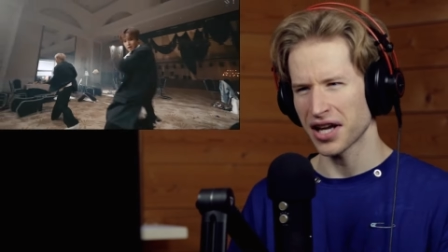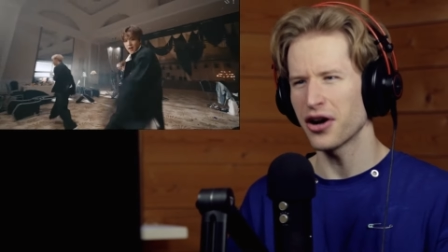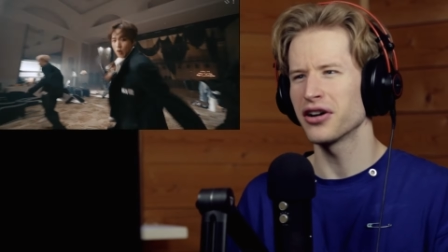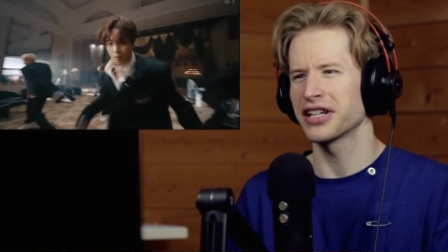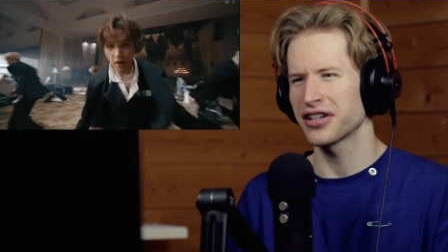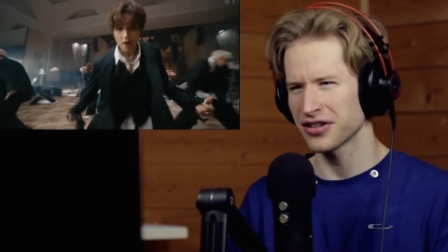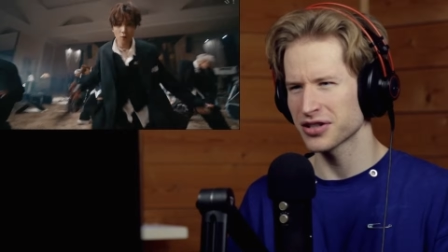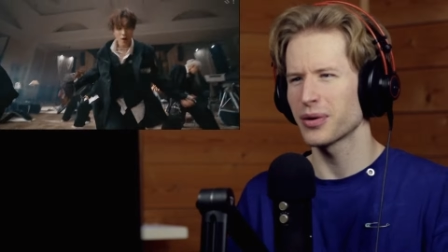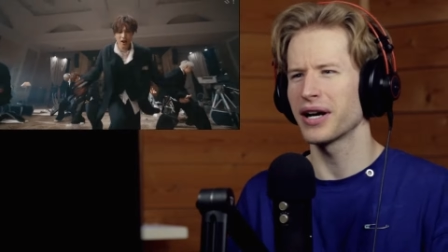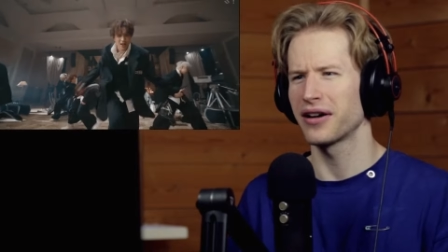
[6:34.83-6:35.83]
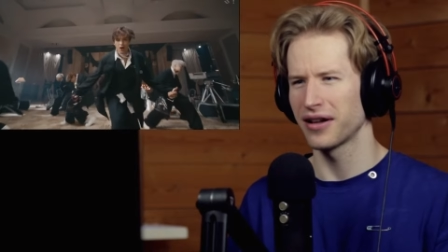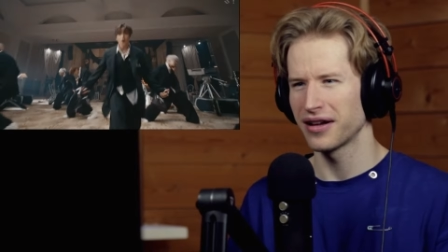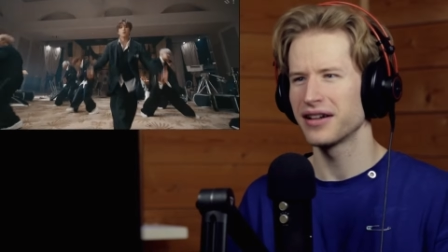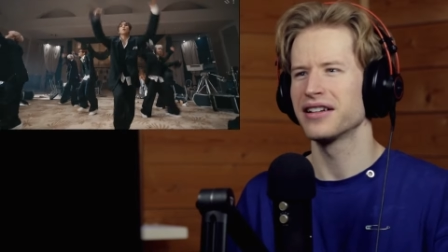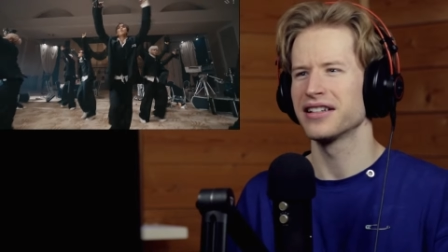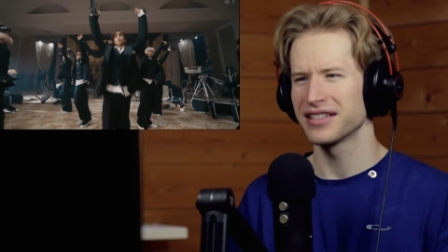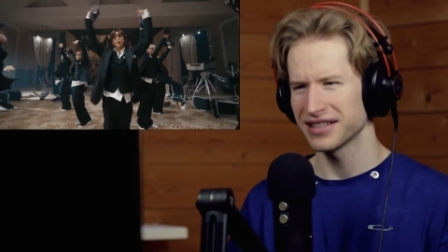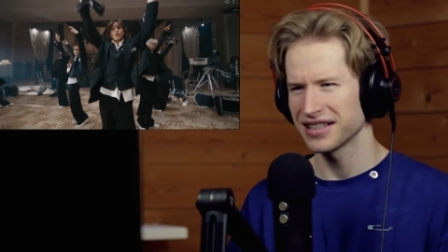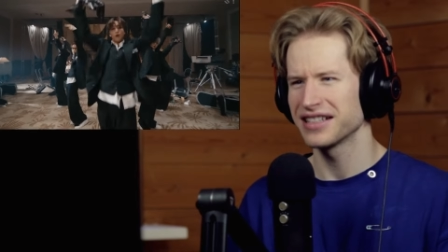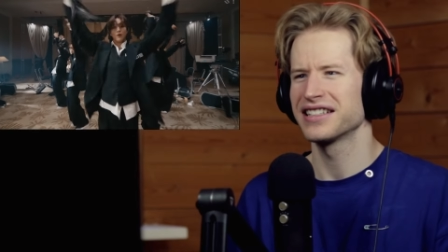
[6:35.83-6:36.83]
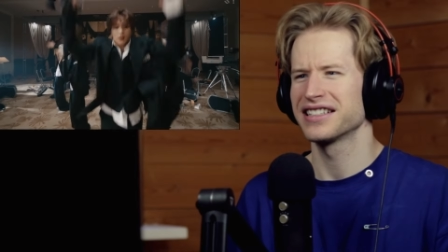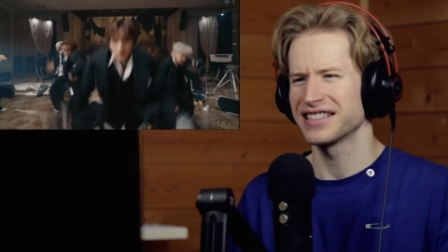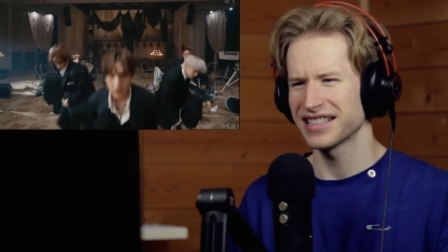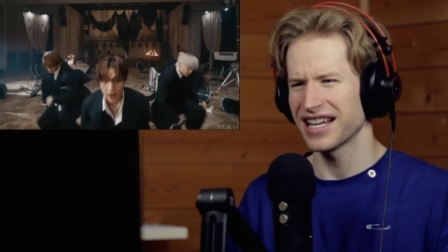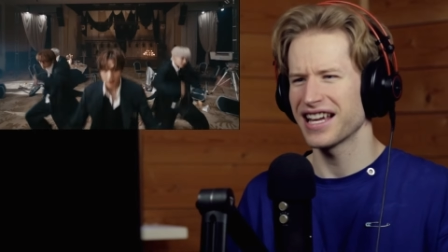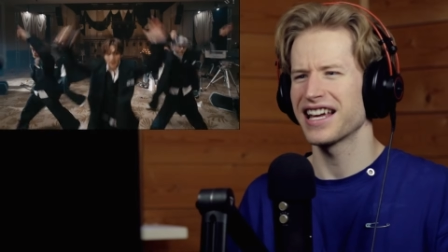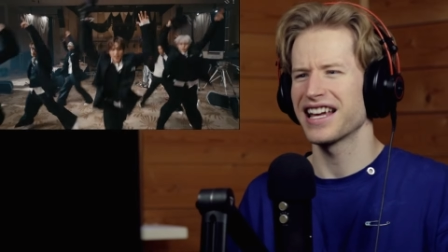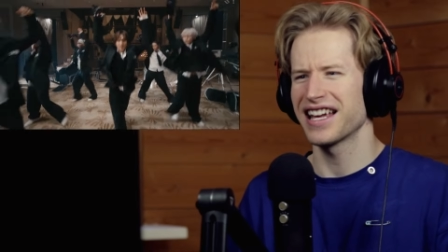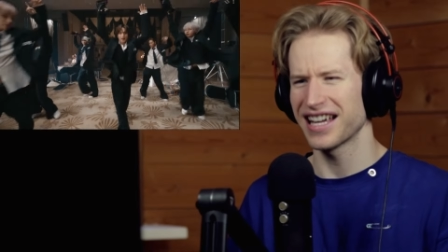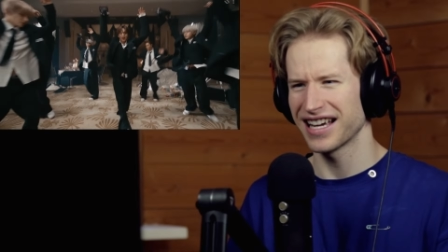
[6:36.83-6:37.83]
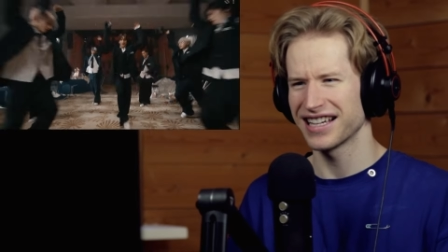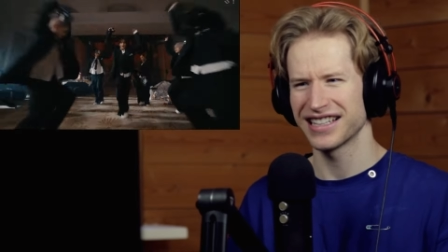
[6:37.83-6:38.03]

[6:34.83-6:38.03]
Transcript: Oh, and here as well. Yeah.